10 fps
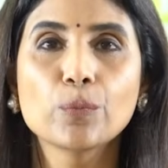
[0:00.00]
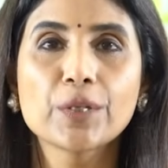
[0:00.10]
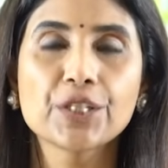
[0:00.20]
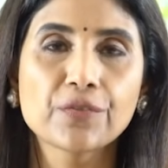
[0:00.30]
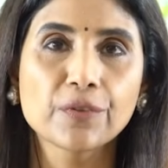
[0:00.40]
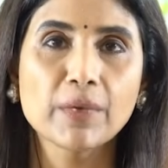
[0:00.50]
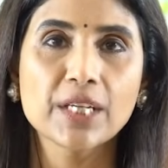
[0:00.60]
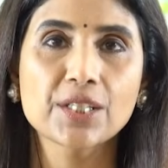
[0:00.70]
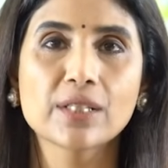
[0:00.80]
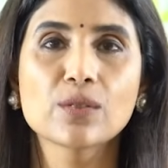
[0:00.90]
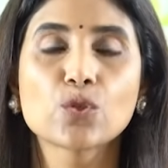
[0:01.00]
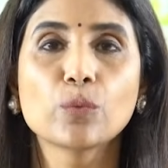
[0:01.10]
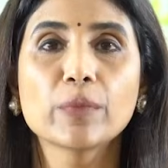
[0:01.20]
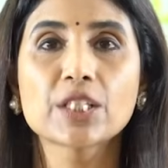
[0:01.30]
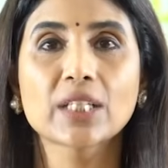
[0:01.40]
much information,
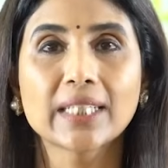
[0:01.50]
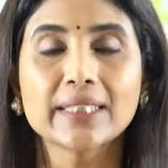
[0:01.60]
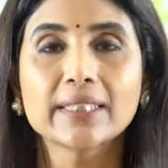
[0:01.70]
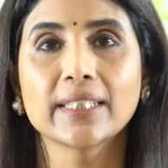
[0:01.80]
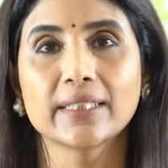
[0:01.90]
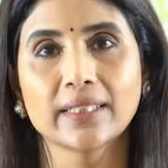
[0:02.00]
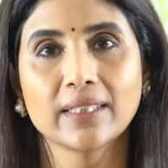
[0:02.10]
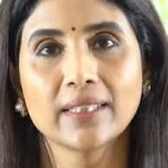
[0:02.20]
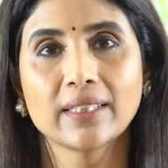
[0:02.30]
so much content